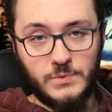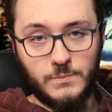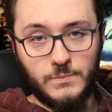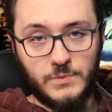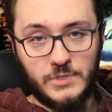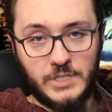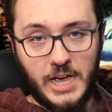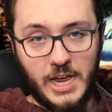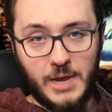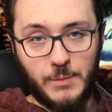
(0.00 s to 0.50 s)

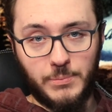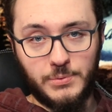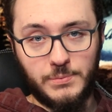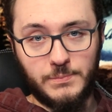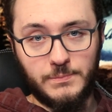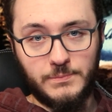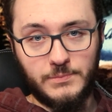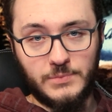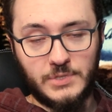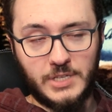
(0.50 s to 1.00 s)
Skype.
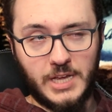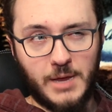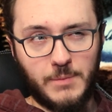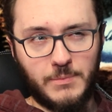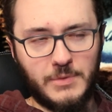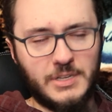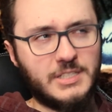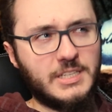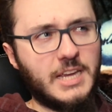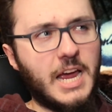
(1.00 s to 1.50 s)

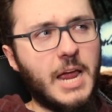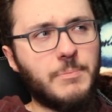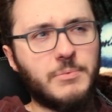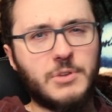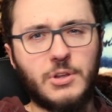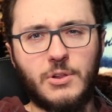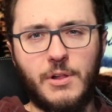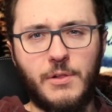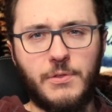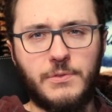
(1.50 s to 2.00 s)
Is
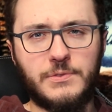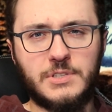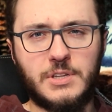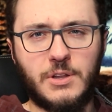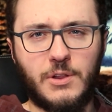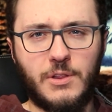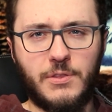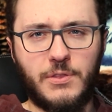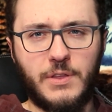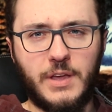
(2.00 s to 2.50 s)
Skype
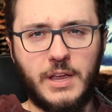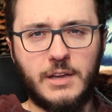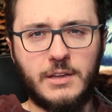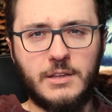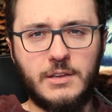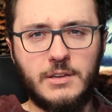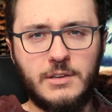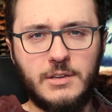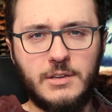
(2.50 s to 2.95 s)
still a thing?